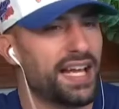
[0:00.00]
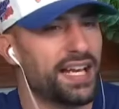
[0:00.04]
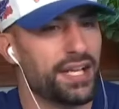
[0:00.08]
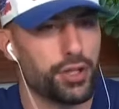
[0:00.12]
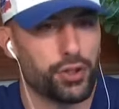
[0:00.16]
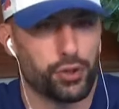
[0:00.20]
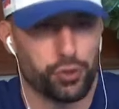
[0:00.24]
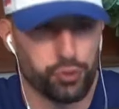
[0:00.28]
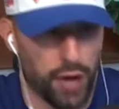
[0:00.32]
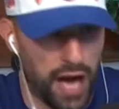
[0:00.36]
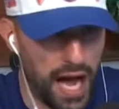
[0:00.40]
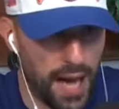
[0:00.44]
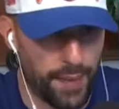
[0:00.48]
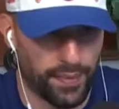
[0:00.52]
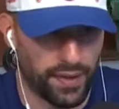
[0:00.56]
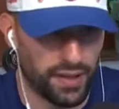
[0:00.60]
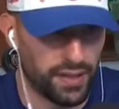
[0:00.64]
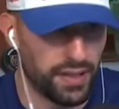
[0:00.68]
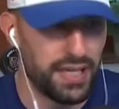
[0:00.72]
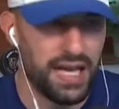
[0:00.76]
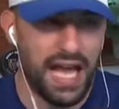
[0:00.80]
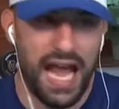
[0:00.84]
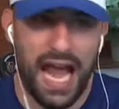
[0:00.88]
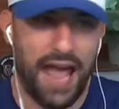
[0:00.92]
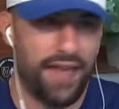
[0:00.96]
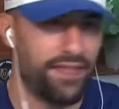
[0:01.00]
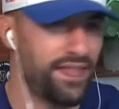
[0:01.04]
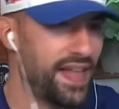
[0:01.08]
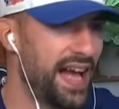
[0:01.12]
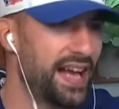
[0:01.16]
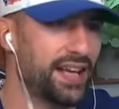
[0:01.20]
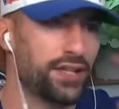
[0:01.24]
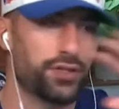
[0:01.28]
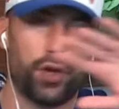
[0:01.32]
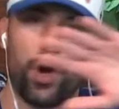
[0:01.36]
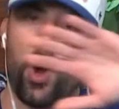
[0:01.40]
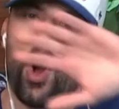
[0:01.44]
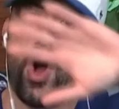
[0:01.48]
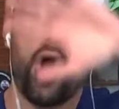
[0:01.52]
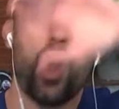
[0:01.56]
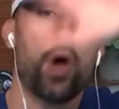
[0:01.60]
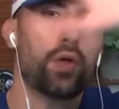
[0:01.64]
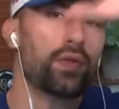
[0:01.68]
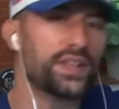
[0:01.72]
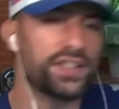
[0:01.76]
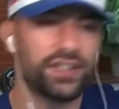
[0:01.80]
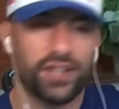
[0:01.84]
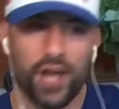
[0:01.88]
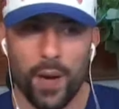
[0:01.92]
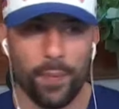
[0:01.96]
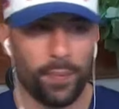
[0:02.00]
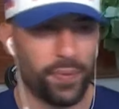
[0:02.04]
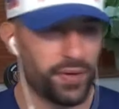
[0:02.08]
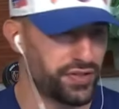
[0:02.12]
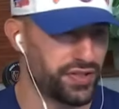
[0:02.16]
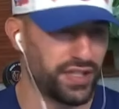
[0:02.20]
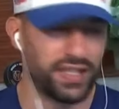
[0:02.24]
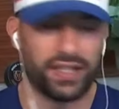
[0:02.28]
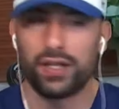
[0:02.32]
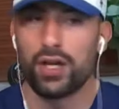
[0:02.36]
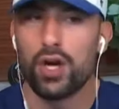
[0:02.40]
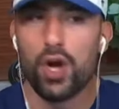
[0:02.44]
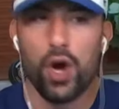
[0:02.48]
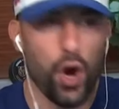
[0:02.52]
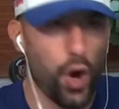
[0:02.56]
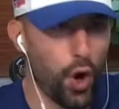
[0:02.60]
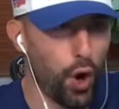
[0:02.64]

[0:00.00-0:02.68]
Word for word: any drama. And that is all encompassing.